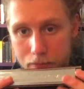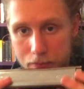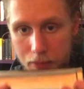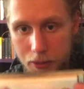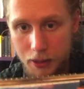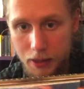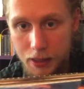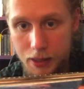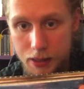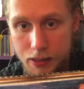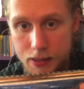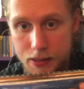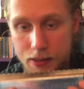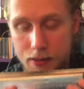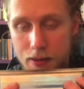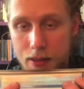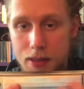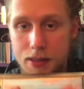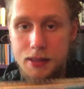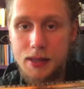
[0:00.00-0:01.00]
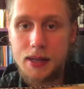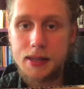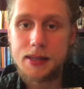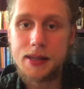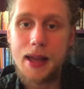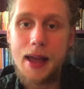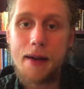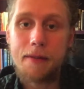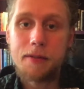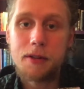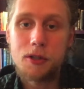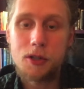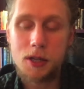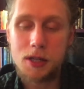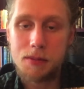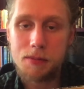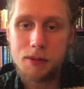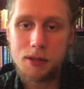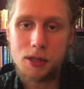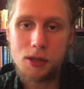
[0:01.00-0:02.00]
please, this doesn't have to
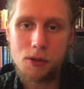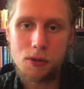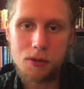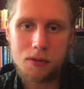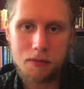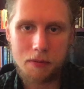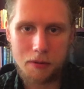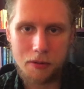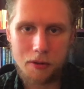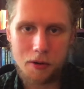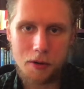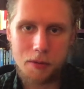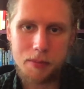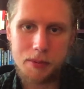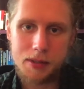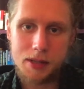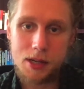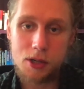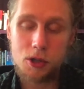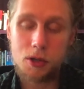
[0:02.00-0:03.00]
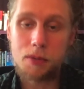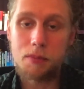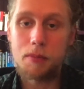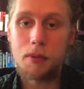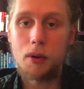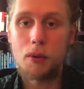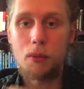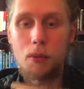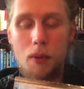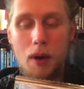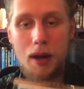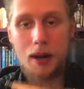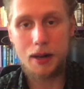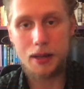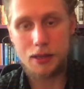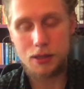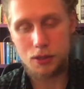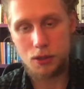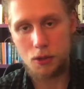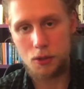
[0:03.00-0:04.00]
just be used for third position, but when it
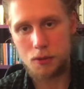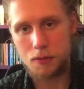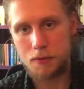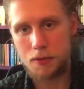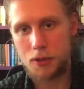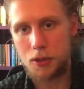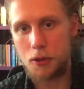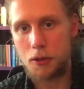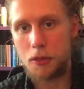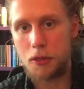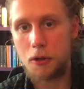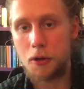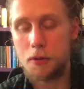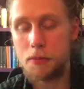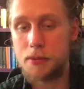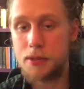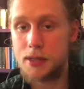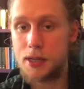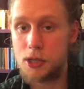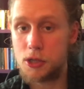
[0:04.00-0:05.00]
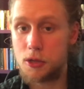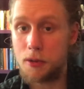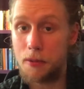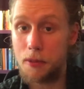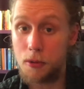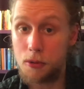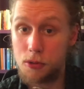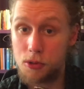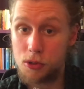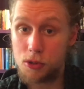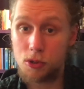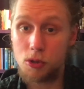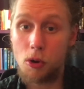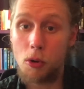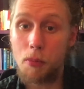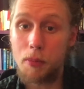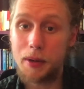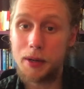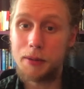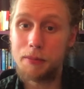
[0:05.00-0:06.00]
is used for third position, there's
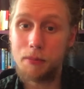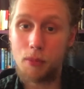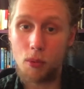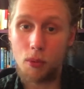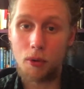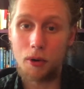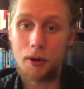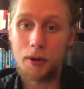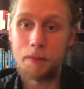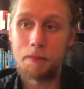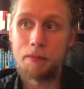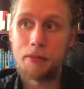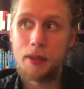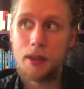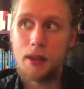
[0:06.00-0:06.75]
so many more